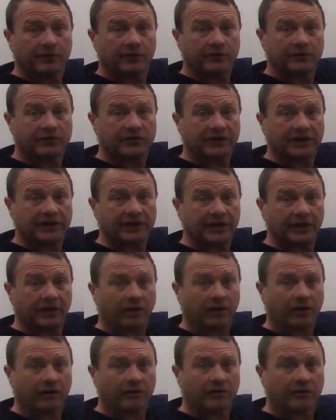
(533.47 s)
to
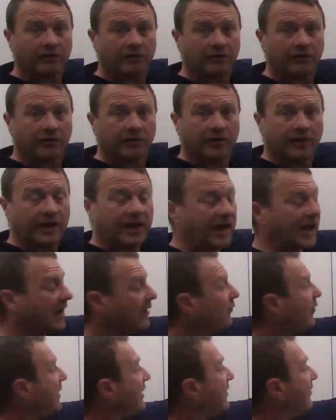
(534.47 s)
here. And
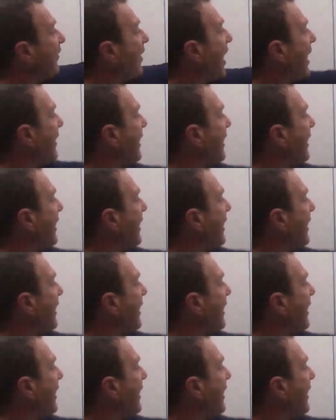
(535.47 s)
if we divide